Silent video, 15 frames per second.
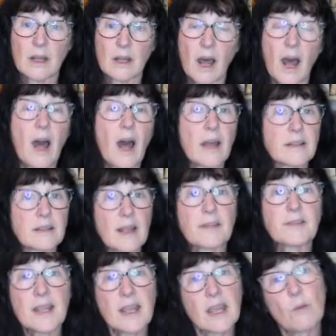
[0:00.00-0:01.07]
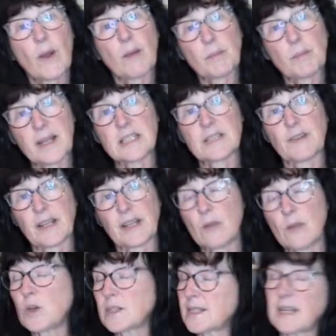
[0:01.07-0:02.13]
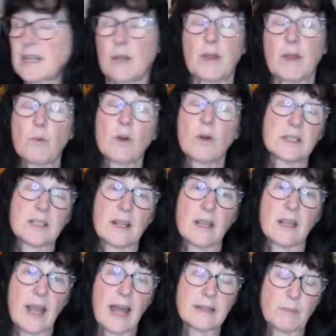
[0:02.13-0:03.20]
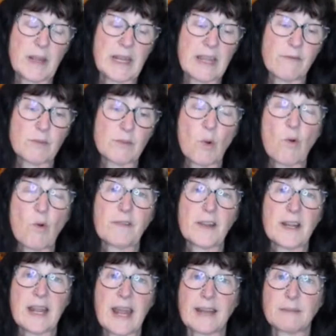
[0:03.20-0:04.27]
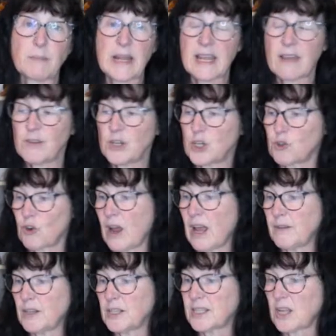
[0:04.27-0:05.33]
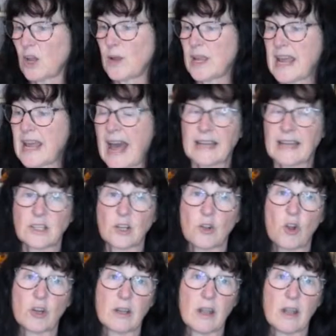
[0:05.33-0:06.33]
I think he went peacefully. He was asleep. He had been given morphine. He had been given a driver, so he had got